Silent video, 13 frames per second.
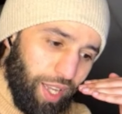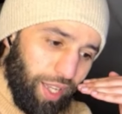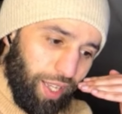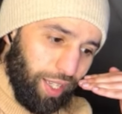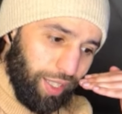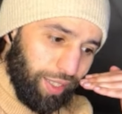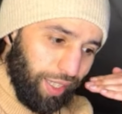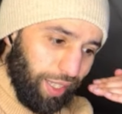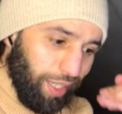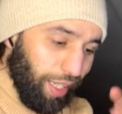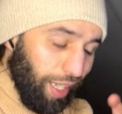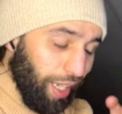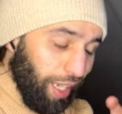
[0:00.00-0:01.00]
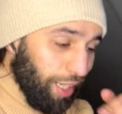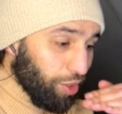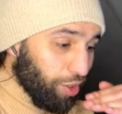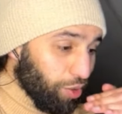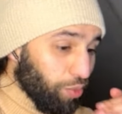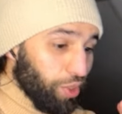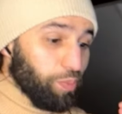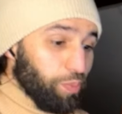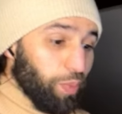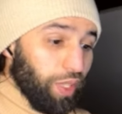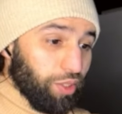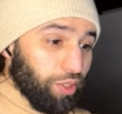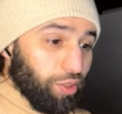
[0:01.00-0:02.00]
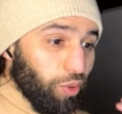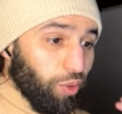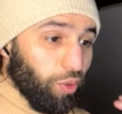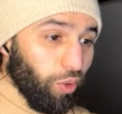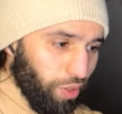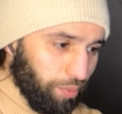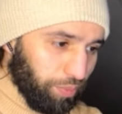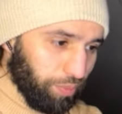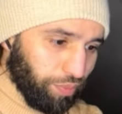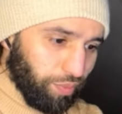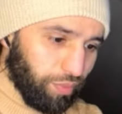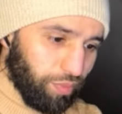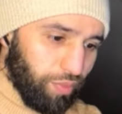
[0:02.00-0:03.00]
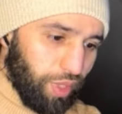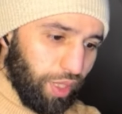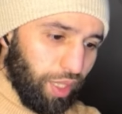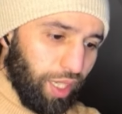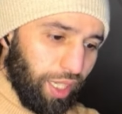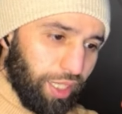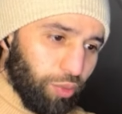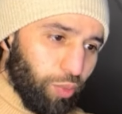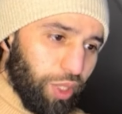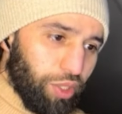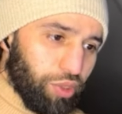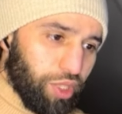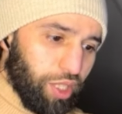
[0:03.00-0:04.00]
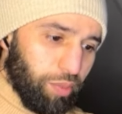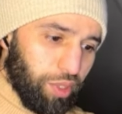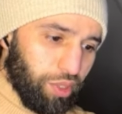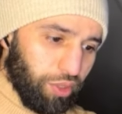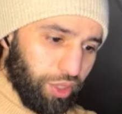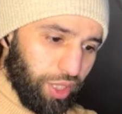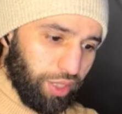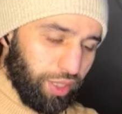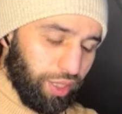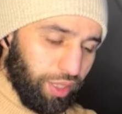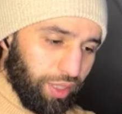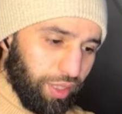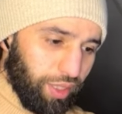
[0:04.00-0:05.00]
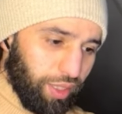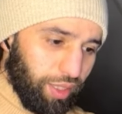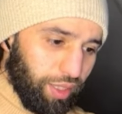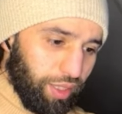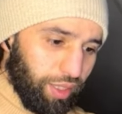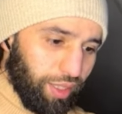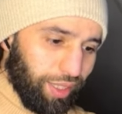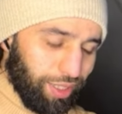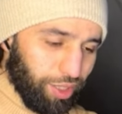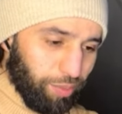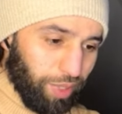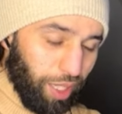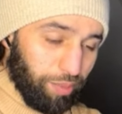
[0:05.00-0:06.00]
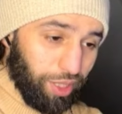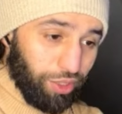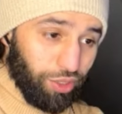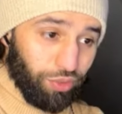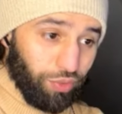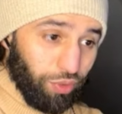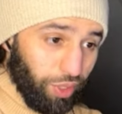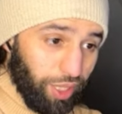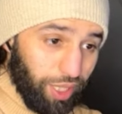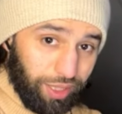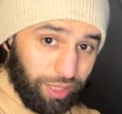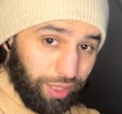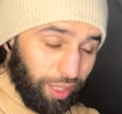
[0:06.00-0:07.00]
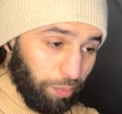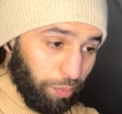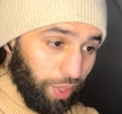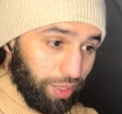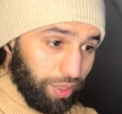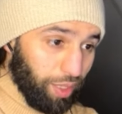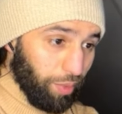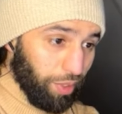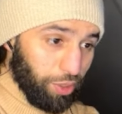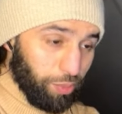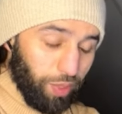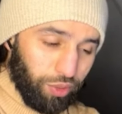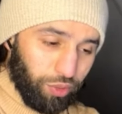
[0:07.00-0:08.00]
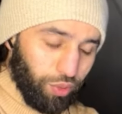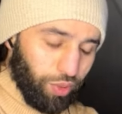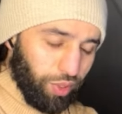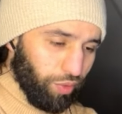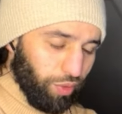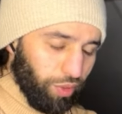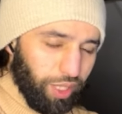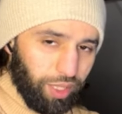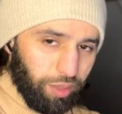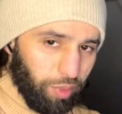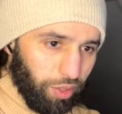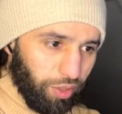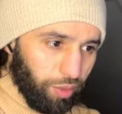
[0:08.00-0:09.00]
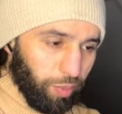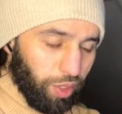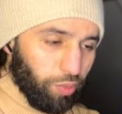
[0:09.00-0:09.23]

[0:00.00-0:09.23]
And I like to respond to all of them. And when you send me suggestion, sometimes I just forget and I pass them, I respond to you and forget about it.